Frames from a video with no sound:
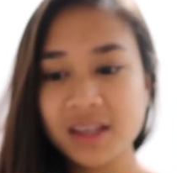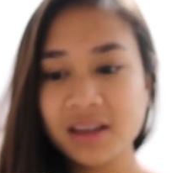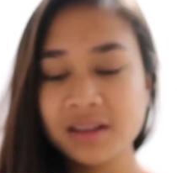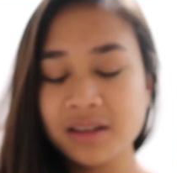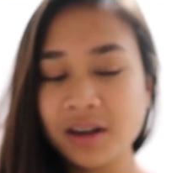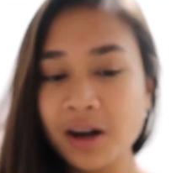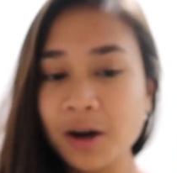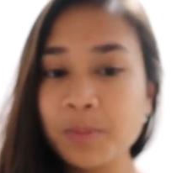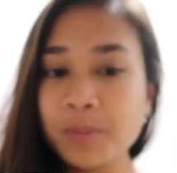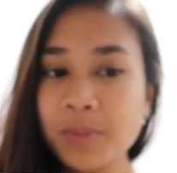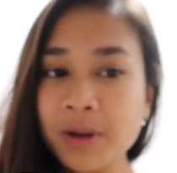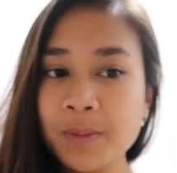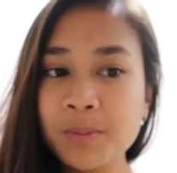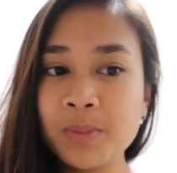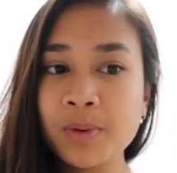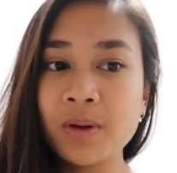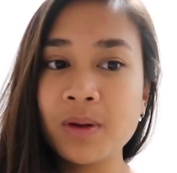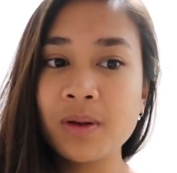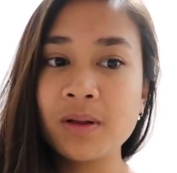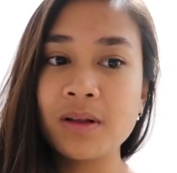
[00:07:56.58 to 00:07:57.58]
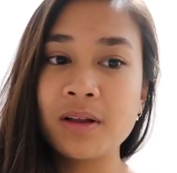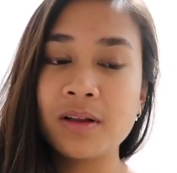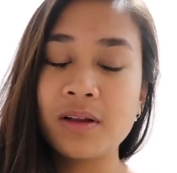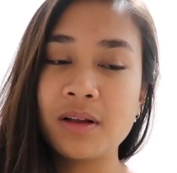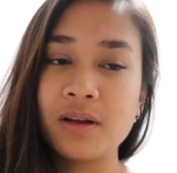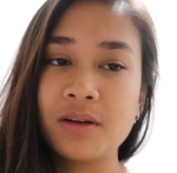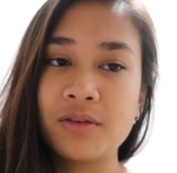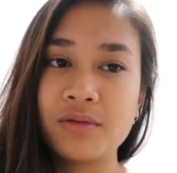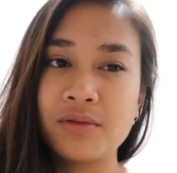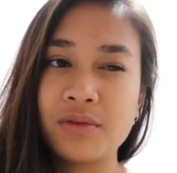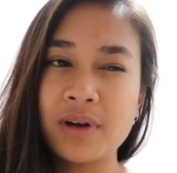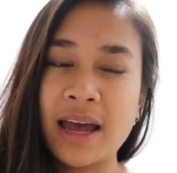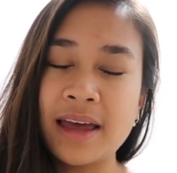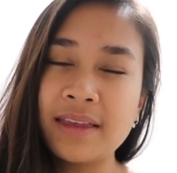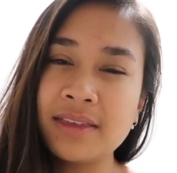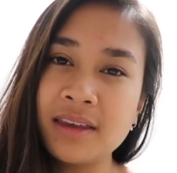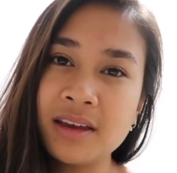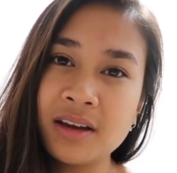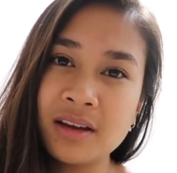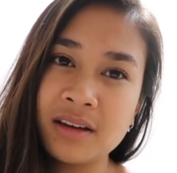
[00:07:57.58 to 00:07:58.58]
there are people, I
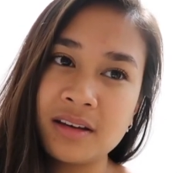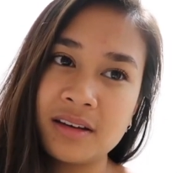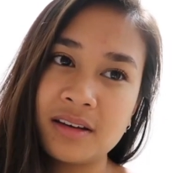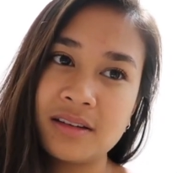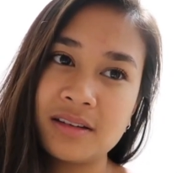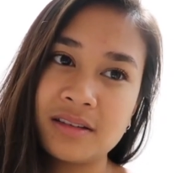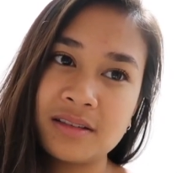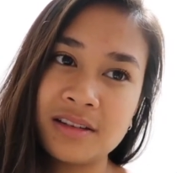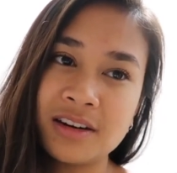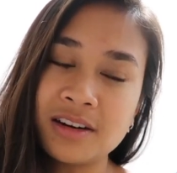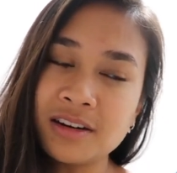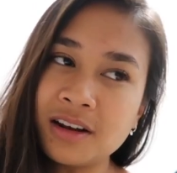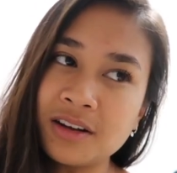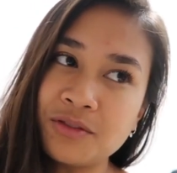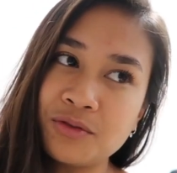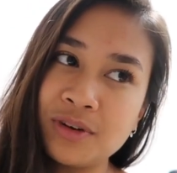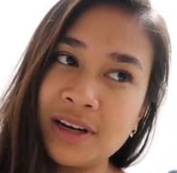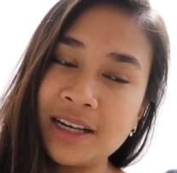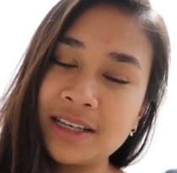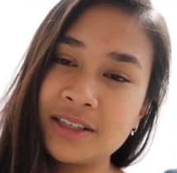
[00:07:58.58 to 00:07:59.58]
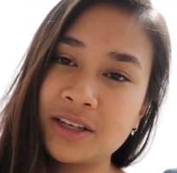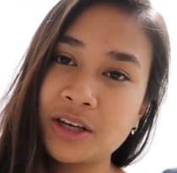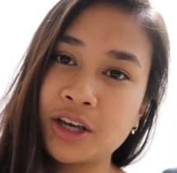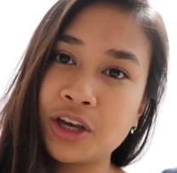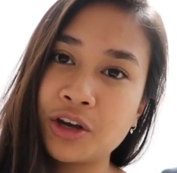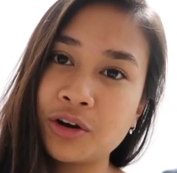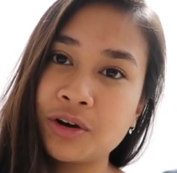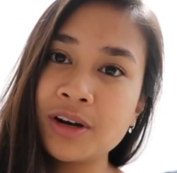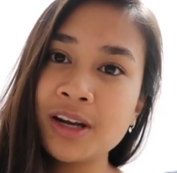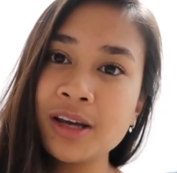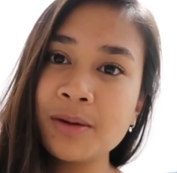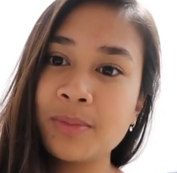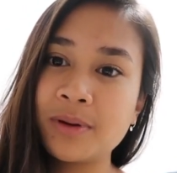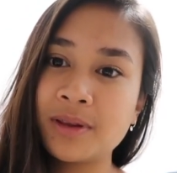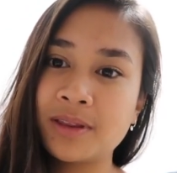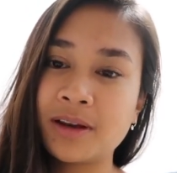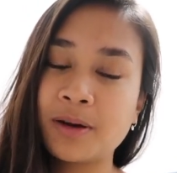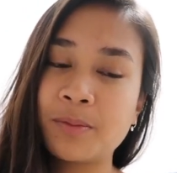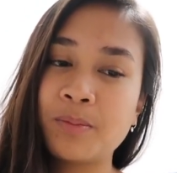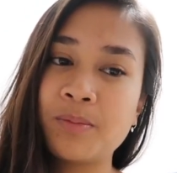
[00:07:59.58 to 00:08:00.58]
think they're not really security,
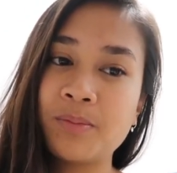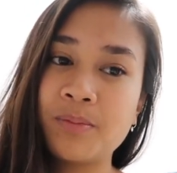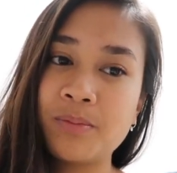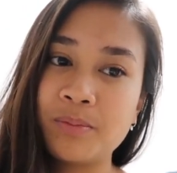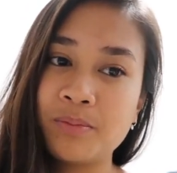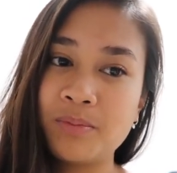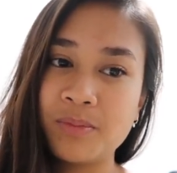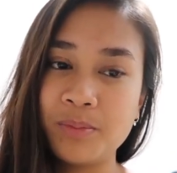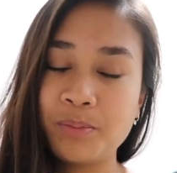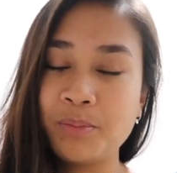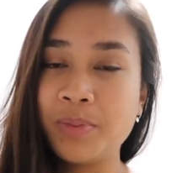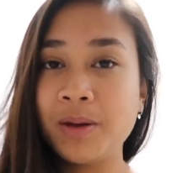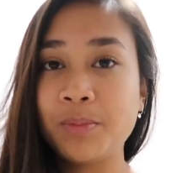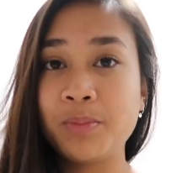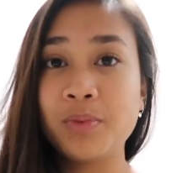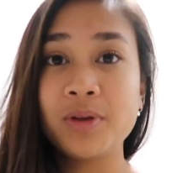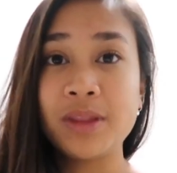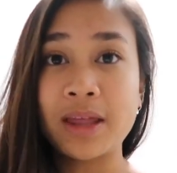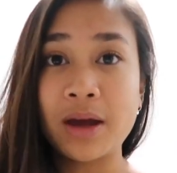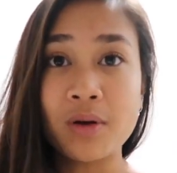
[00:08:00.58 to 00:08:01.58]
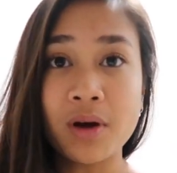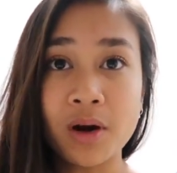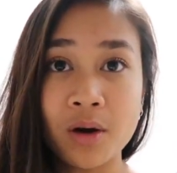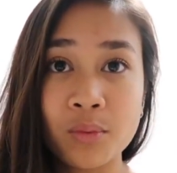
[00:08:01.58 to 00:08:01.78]
but they're people that